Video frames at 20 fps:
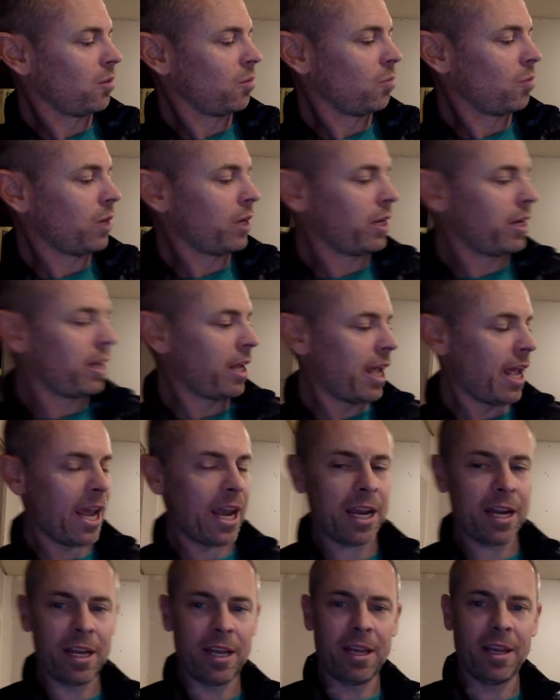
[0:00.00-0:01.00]

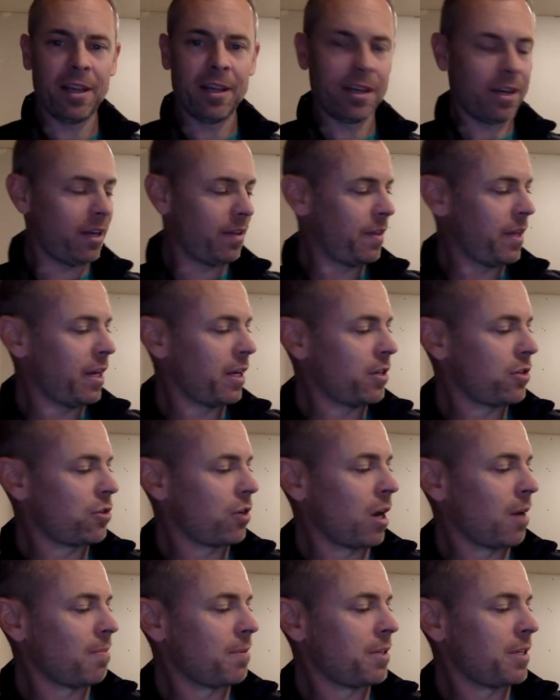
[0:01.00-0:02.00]
$180, and then it
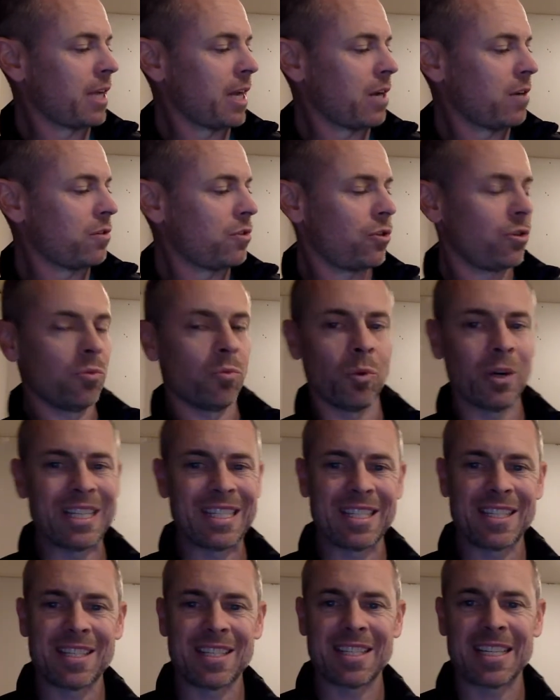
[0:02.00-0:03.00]
dropped down to
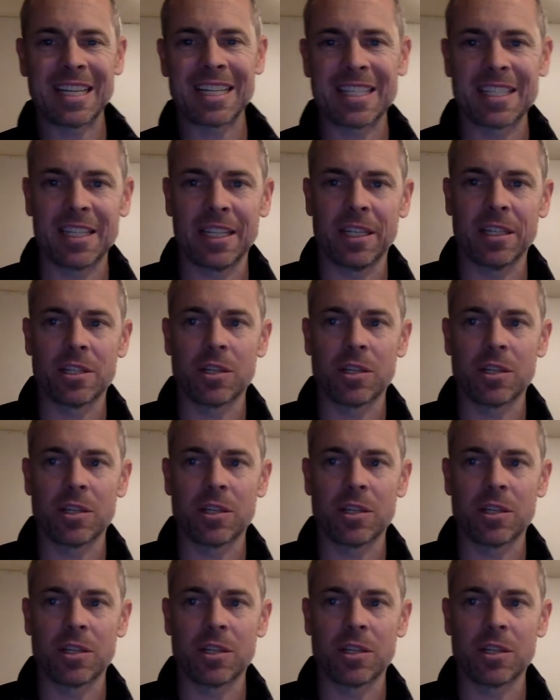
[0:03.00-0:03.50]
$160.